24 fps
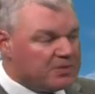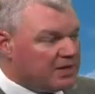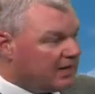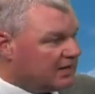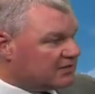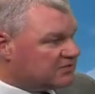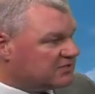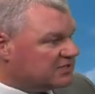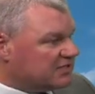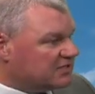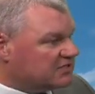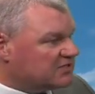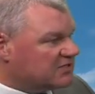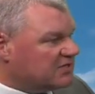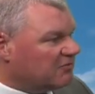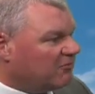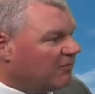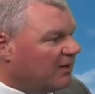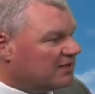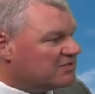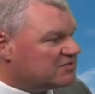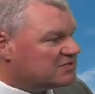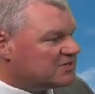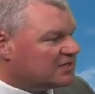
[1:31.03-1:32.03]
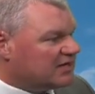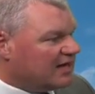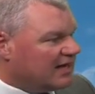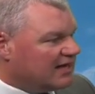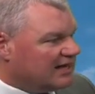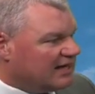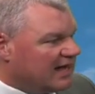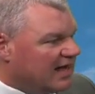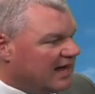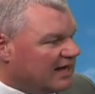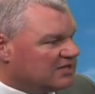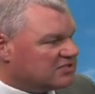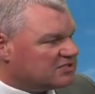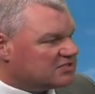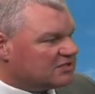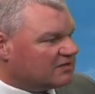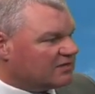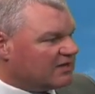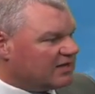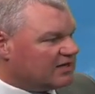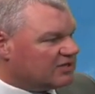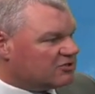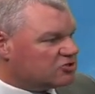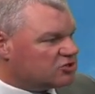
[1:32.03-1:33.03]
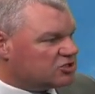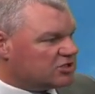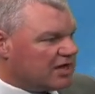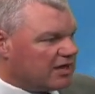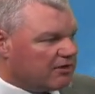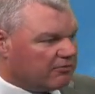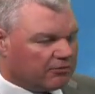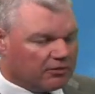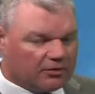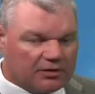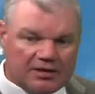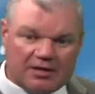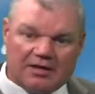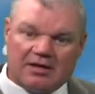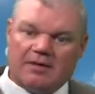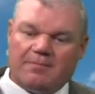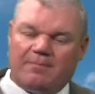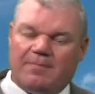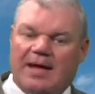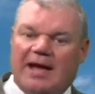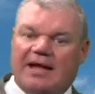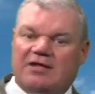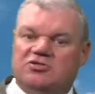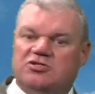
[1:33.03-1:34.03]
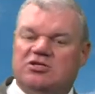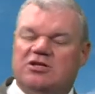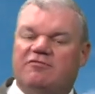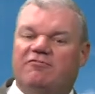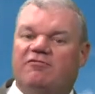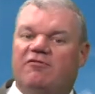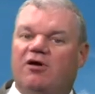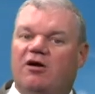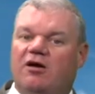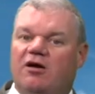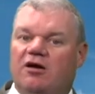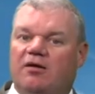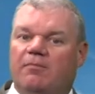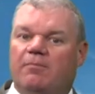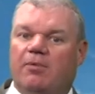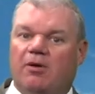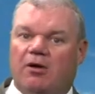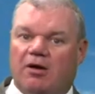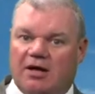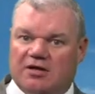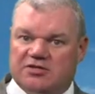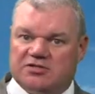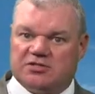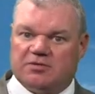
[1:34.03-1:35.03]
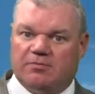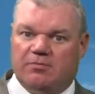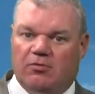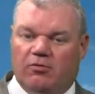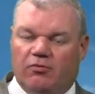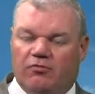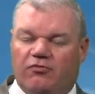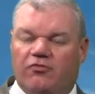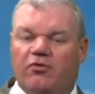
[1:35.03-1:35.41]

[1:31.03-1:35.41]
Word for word: A sixty-one tonight, isolated shower, patchy fog possible.